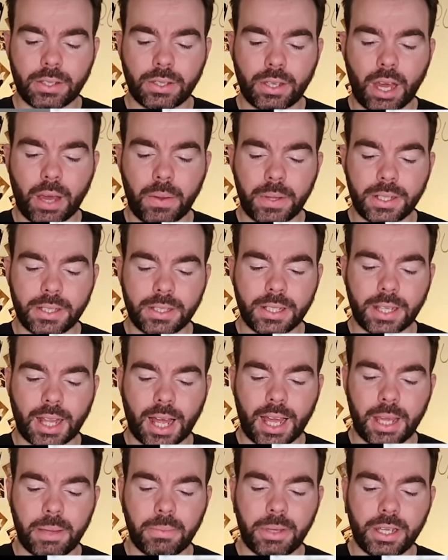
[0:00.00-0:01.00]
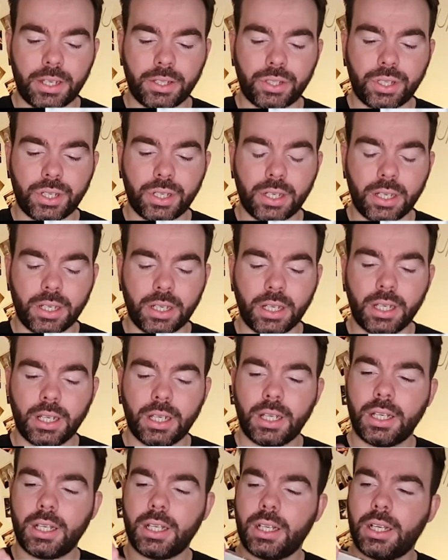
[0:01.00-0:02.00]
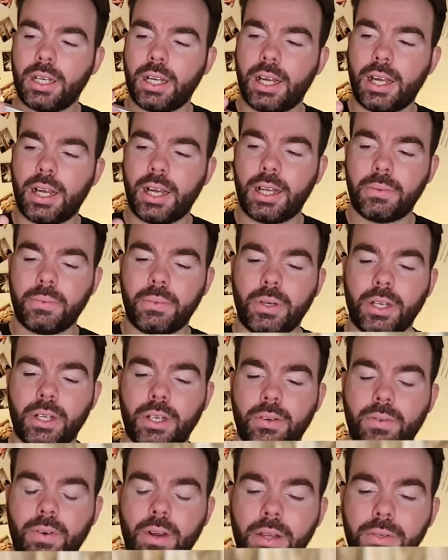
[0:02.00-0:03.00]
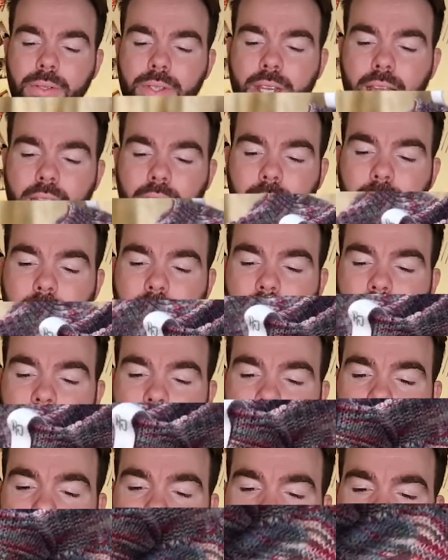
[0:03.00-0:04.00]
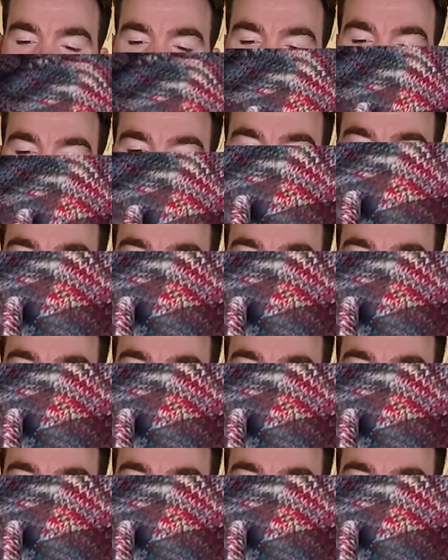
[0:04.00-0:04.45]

go into that image and we're gonna rotate. We're gonna have a really, really